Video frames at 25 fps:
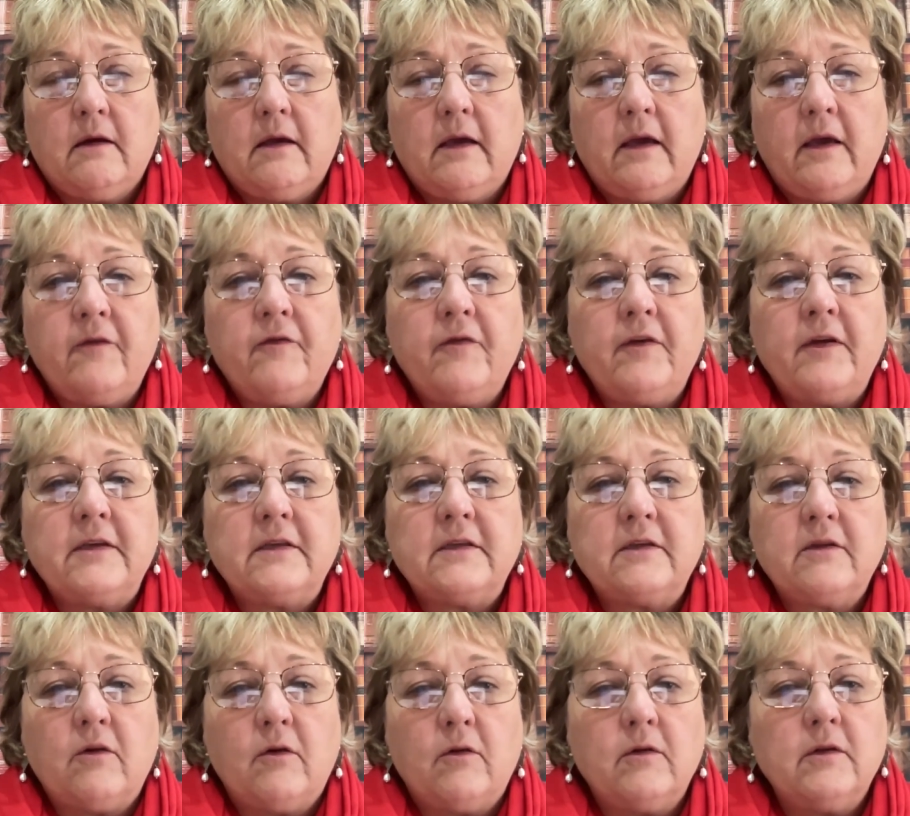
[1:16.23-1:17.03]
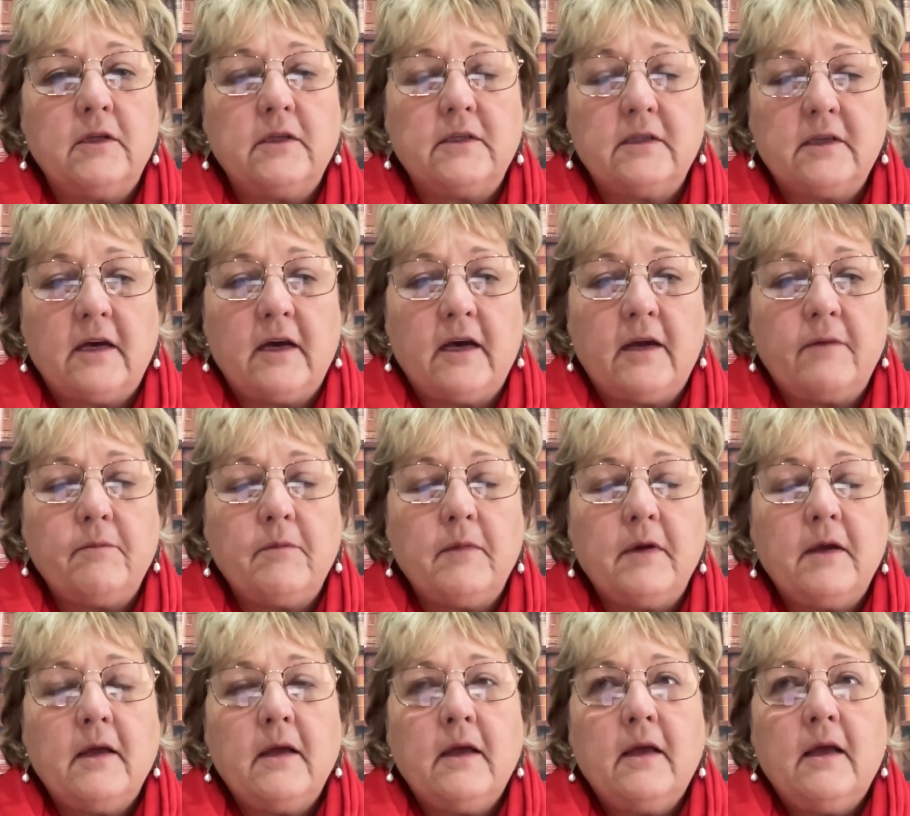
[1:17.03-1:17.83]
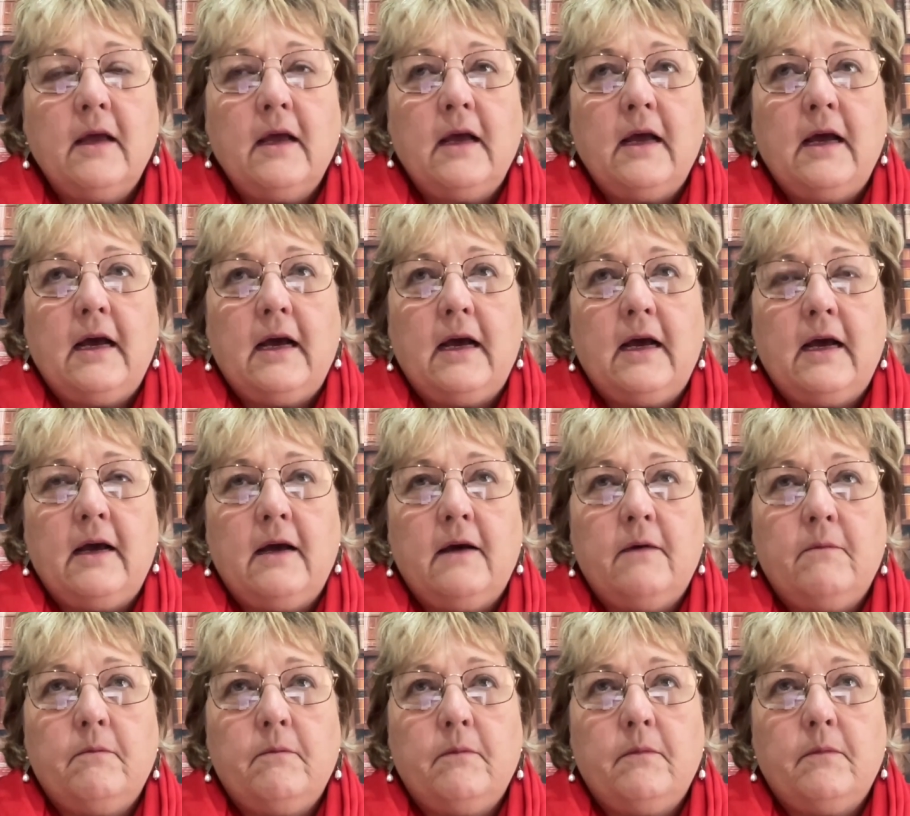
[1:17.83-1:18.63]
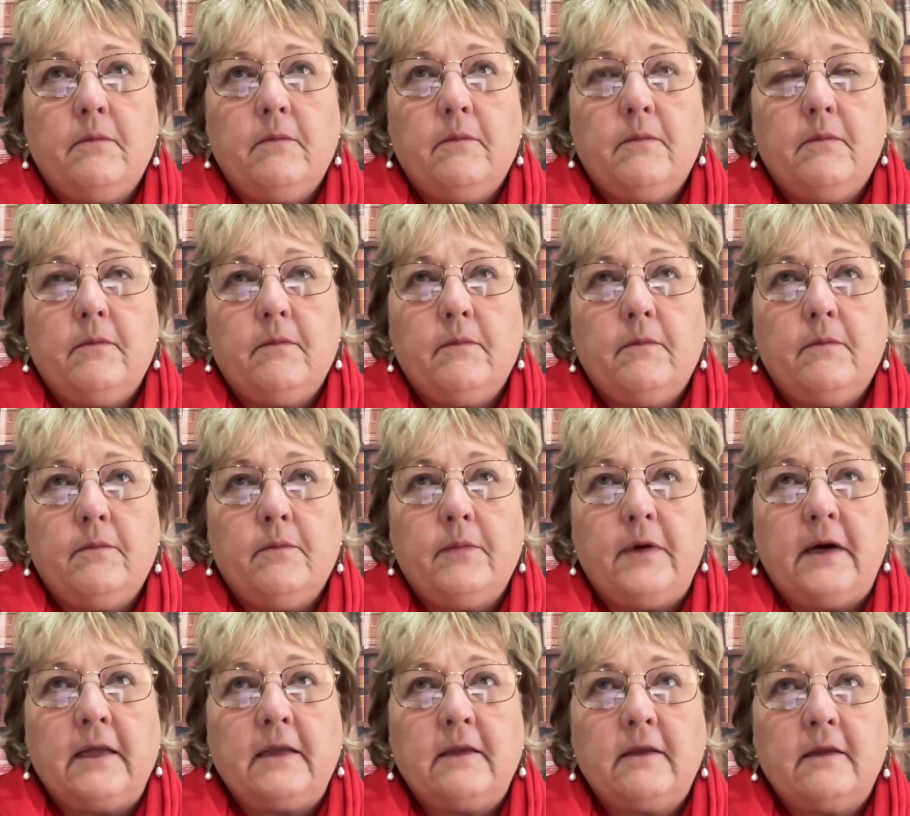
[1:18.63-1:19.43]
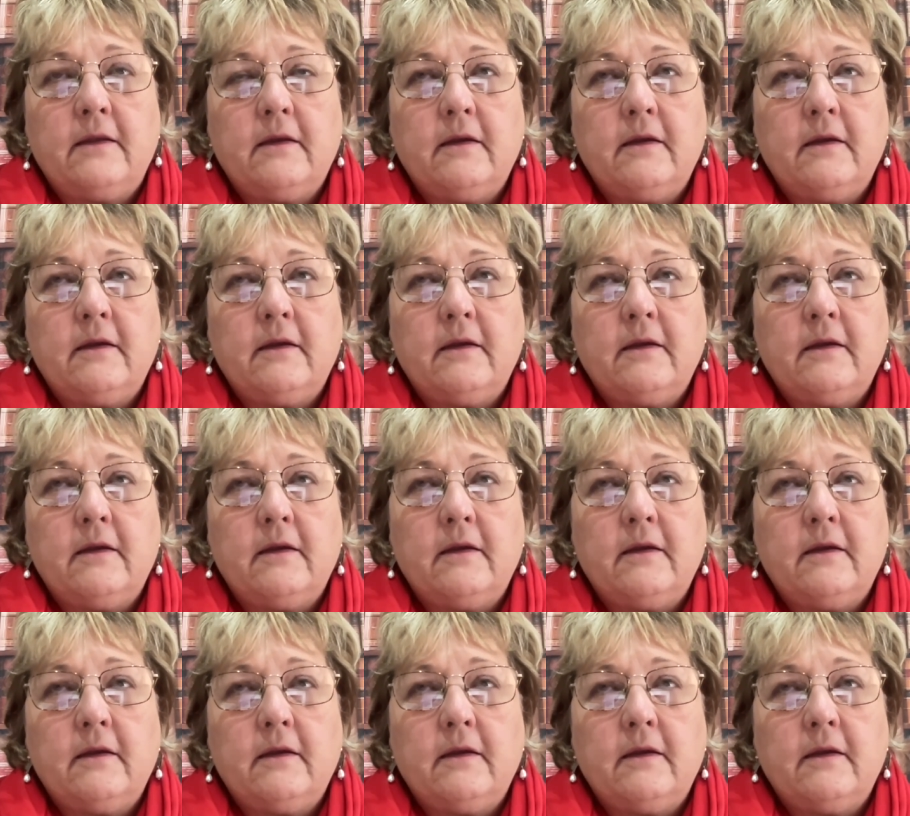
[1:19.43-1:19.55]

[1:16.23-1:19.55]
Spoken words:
ethics all the time. But